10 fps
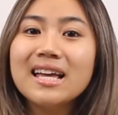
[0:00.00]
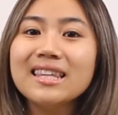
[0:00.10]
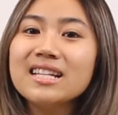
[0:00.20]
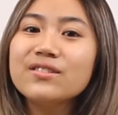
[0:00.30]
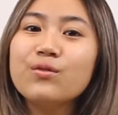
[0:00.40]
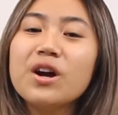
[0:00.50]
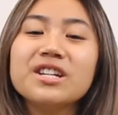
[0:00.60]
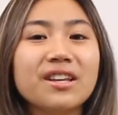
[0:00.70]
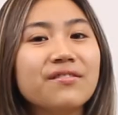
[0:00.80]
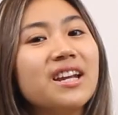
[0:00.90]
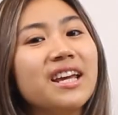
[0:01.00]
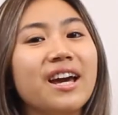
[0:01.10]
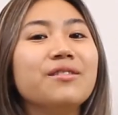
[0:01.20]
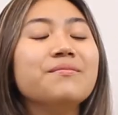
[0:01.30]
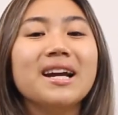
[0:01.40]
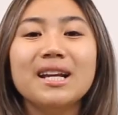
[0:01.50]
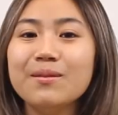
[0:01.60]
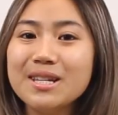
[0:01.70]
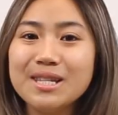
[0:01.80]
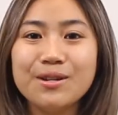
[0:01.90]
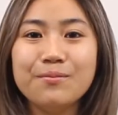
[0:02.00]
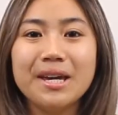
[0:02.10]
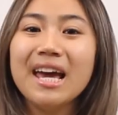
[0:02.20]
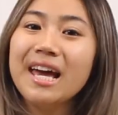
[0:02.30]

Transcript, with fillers: Thanks for watching the video. My name is Yumi,